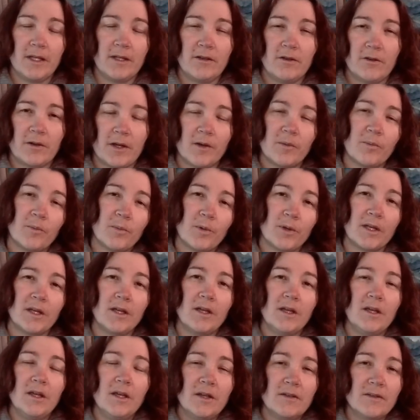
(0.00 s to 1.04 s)
in your company,
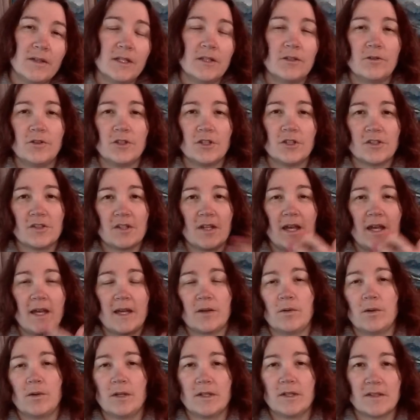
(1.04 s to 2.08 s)
then you just
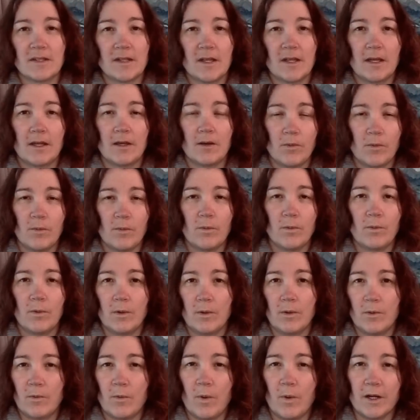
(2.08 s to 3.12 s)
add
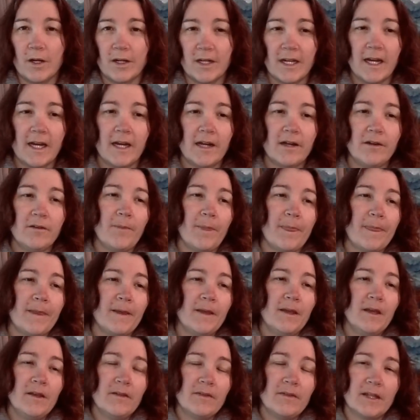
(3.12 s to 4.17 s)
one here
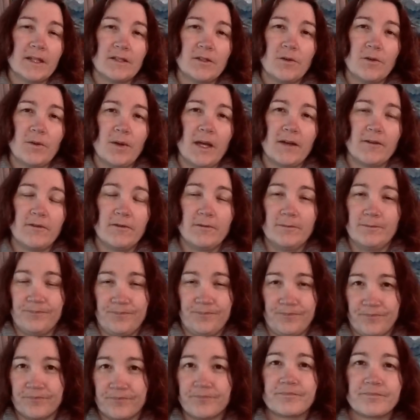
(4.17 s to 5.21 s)
that you have.
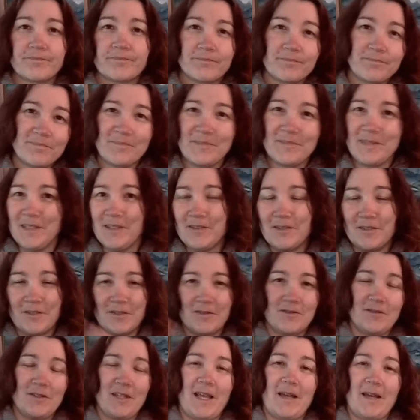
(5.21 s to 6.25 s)

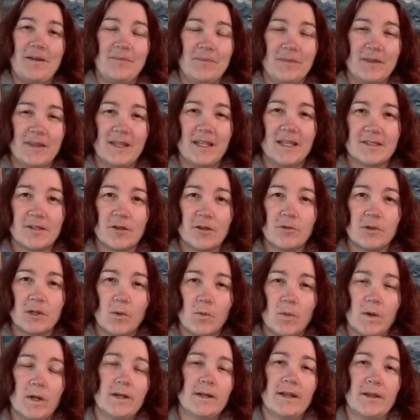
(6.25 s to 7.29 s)
Yeah, it's only
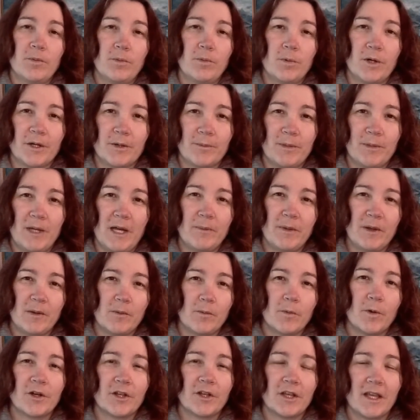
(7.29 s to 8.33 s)
one that have
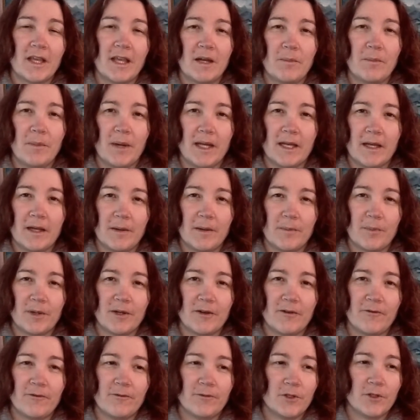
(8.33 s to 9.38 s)
been working in my
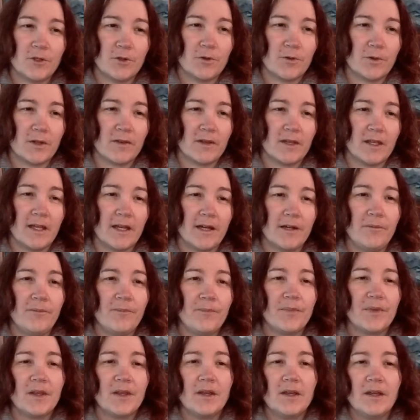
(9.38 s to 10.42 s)
company during the year.
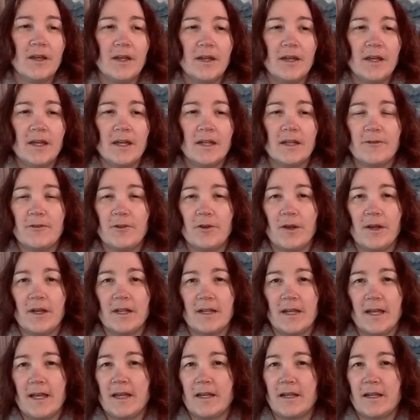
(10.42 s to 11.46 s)
And if you
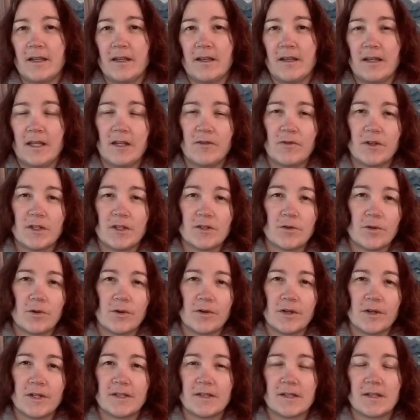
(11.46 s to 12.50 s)
had any
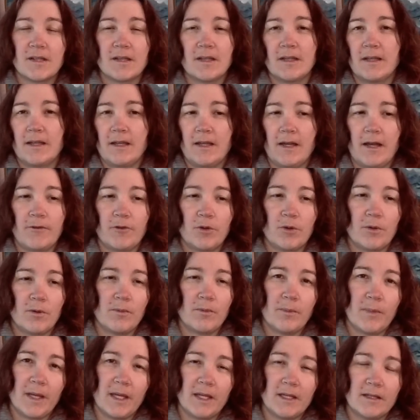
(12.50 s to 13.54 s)
inventories, have you
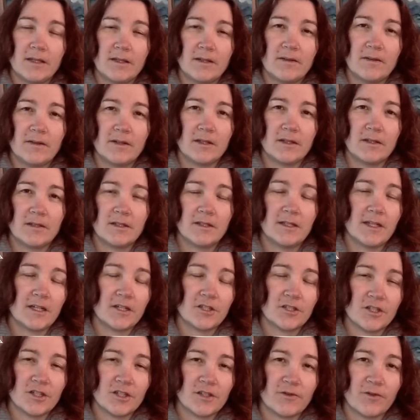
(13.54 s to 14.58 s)
made the
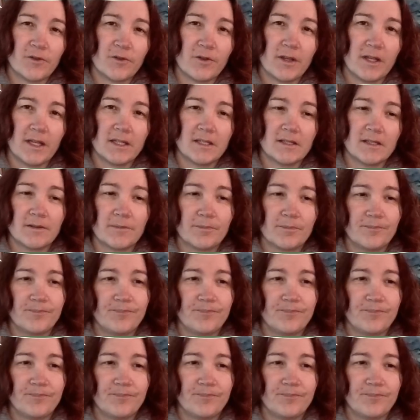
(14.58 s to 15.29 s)
deductions for that?